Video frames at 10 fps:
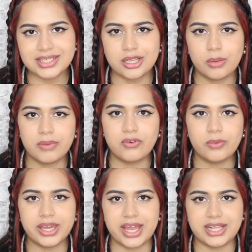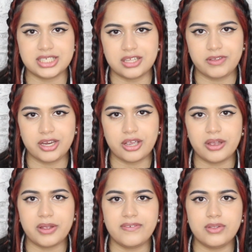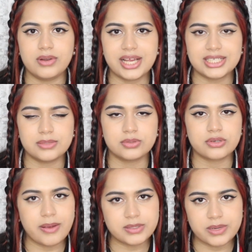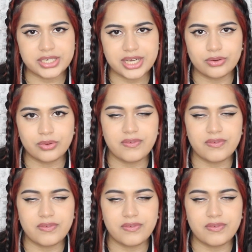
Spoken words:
So before we get into the video, if you'd like to subscribe to my channel